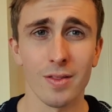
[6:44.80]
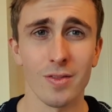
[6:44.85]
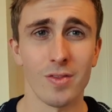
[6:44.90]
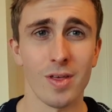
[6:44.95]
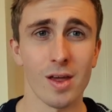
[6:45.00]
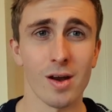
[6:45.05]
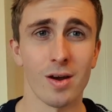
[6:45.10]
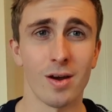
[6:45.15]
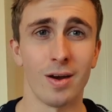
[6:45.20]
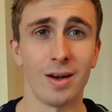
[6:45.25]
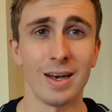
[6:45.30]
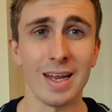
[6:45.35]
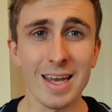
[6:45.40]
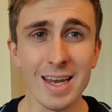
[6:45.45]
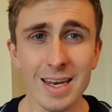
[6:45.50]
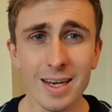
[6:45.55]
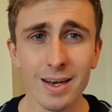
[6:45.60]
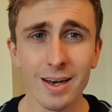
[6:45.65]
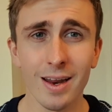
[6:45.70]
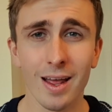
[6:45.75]
they are
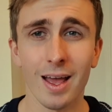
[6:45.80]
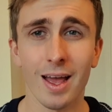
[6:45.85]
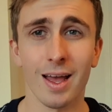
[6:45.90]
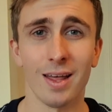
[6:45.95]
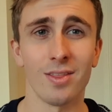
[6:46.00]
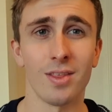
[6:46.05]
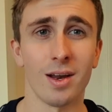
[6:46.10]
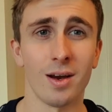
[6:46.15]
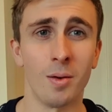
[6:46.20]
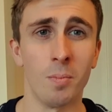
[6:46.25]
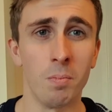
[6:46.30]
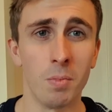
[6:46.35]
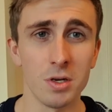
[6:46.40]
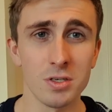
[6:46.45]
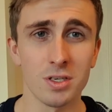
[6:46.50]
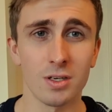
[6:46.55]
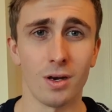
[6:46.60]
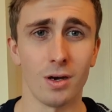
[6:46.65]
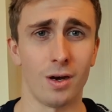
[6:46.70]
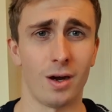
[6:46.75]
lean, and they are
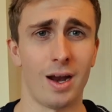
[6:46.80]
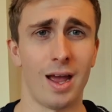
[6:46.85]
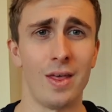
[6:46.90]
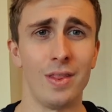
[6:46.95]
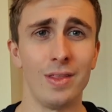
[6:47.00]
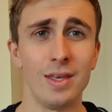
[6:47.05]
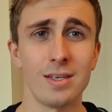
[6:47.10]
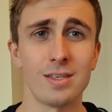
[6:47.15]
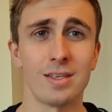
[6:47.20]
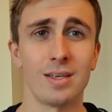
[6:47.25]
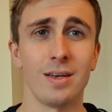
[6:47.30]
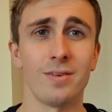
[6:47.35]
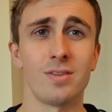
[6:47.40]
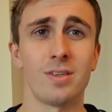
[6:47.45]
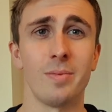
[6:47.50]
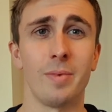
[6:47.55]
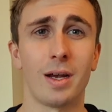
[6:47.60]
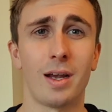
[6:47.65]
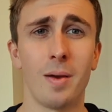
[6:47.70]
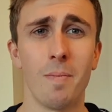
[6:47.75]
muscular, and this gives
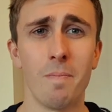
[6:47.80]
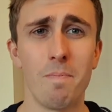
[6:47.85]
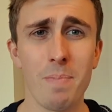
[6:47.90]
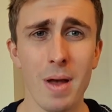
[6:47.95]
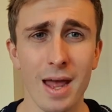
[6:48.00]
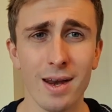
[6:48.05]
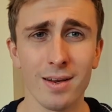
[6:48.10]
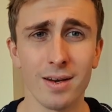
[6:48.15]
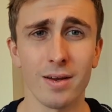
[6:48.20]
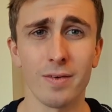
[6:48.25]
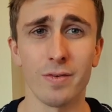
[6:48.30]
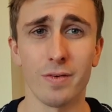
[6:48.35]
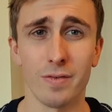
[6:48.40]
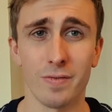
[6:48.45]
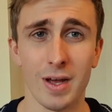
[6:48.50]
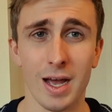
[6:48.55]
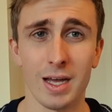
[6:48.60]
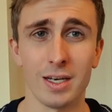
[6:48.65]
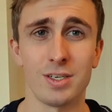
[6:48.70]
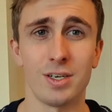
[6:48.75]
them a competitive
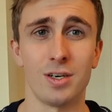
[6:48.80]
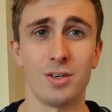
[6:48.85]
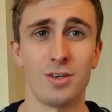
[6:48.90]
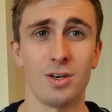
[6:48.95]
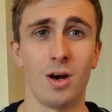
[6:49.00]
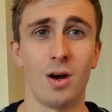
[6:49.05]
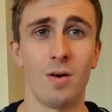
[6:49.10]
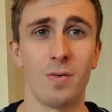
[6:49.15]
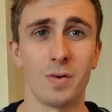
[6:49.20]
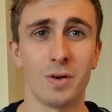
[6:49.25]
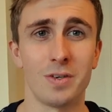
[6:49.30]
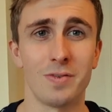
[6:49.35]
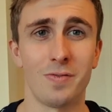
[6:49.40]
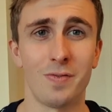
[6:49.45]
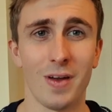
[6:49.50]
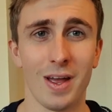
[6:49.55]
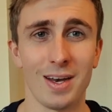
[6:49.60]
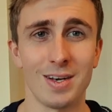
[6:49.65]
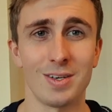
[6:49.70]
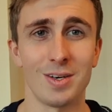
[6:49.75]
advantage over
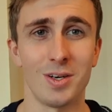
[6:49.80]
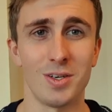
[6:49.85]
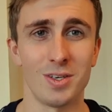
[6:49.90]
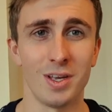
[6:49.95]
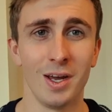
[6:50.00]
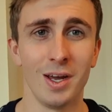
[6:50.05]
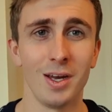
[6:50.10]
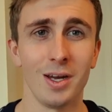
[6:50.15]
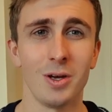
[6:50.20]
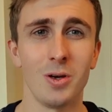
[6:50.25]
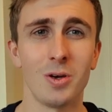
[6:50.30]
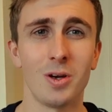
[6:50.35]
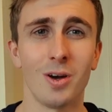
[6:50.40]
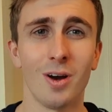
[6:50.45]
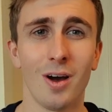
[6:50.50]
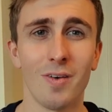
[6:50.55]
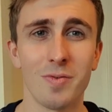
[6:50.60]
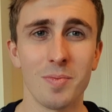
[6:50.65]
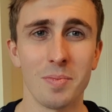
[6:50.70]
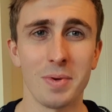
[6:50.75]
defenders who can
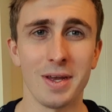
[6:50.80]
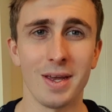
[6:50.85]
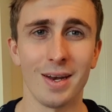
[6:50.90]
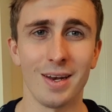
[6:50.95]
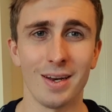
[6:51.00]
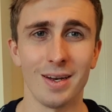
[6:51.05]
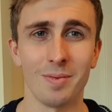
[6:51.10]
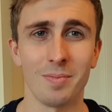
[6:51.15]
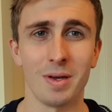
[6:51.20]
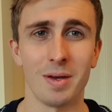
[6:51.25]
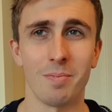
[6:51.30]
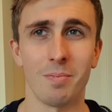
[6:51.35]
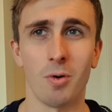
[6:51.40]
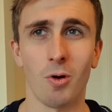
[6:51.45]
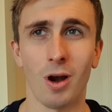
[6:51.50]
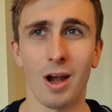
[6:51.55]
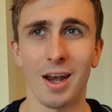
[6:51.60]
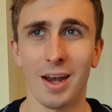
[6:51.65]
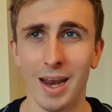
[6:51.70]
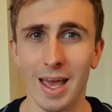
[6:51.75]
often be a little bit
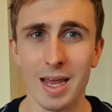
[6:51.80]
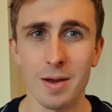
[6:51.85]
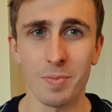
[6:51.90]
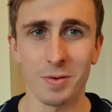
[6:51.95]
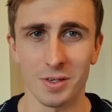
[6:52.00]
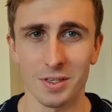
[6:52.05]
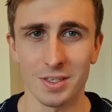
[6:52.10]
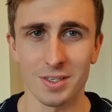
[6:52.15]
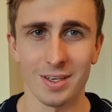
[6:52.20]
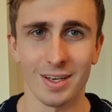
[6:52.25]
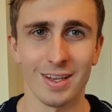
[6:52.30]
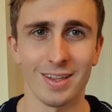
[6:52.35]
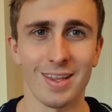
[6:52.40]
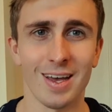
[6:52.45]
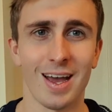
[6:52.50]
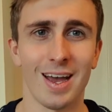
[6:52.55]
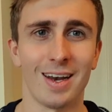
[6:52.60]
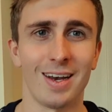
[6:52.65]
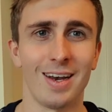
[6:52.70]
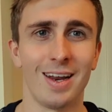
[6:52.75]
more laboured
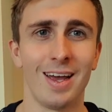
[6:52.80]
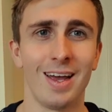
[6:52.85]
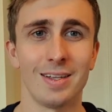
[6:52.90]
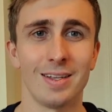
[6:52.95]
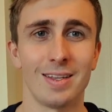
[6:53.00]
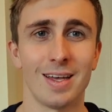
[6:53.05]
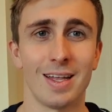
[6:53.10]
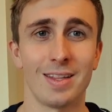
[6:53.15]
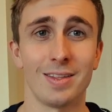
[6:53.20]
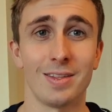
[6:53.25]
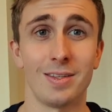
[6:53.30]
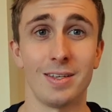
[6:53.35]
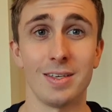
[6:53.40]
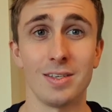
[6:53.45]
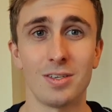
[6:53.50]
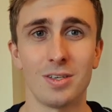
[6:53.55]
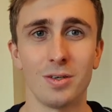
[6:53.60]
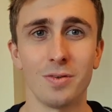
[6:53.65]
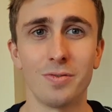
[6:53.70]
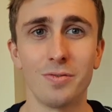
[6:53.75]
than
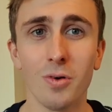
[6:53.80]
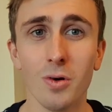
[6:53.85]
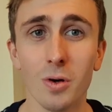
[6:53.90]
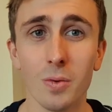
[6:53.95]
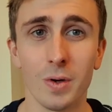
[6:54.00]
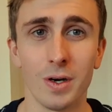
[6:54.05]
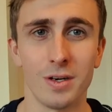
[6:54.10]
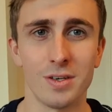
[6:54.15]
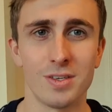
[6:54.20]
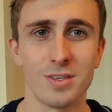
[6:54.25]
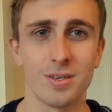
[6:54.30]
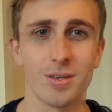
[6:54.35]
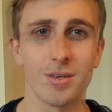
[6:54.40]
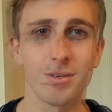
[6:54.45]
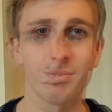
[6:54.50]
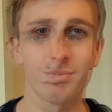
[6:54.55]
these two forwards.